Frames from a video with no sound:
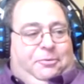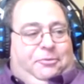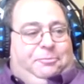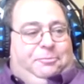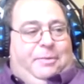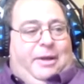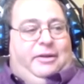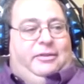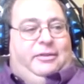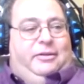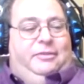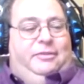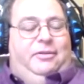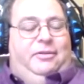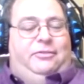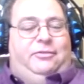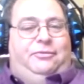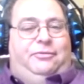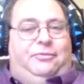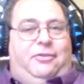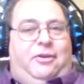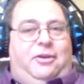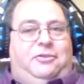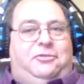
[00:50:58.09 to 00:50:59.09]
Uh,
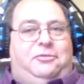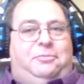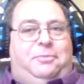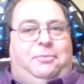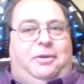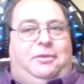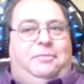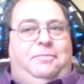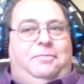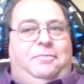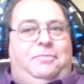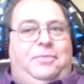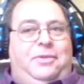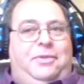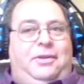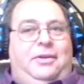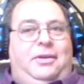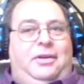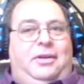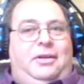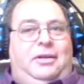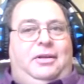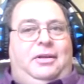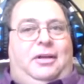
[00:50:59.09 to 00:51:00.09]
it's
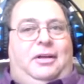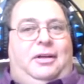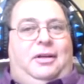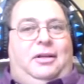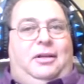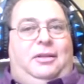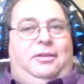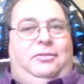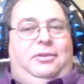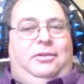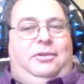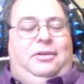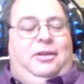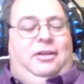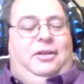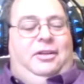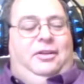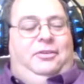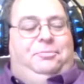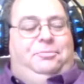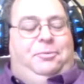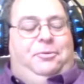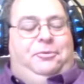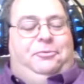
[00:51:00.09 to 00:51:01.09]
fascinating that
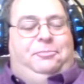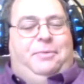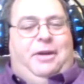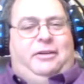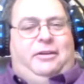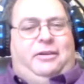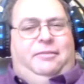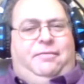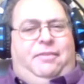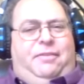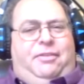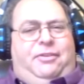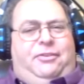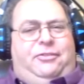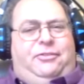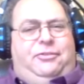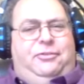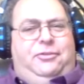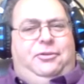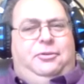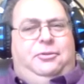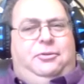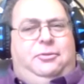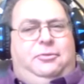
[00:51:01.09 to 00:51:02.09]
even back in the
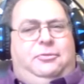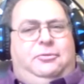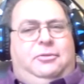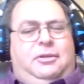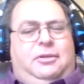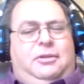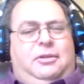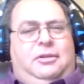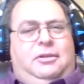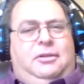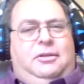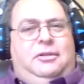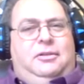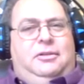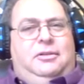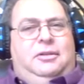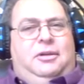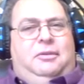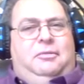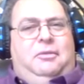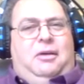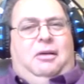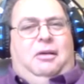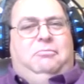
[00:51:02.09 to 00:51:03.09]
late
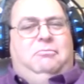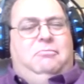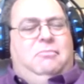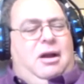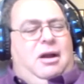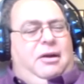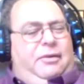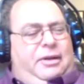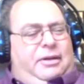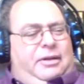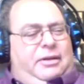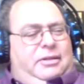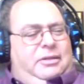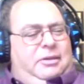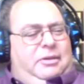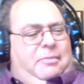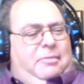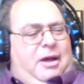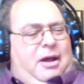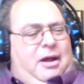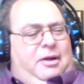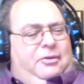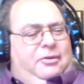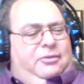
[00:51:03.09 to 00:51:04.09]
1700s,
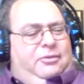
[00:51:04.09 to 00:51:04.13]
the